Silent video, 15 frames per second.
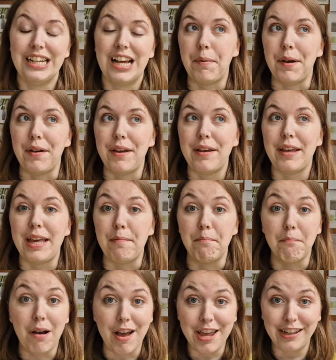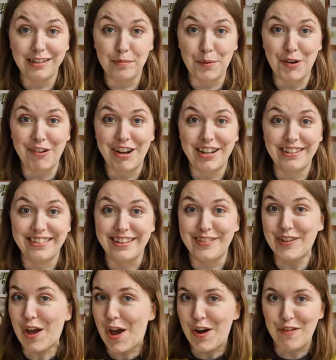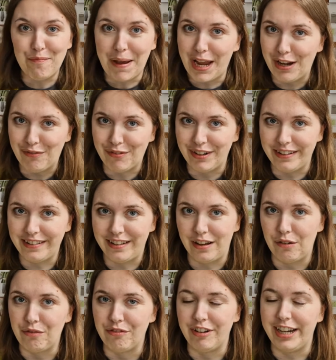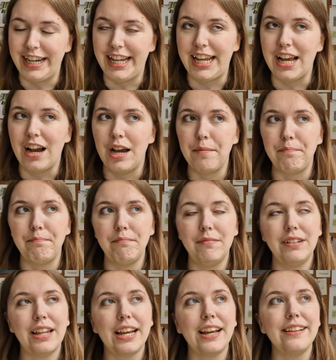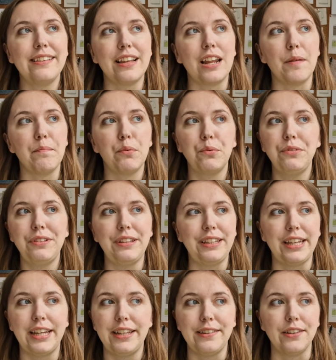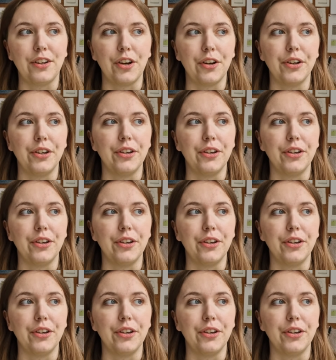But in my experience, it's kind of paid for itself, really. Like I said, I bought it years ago.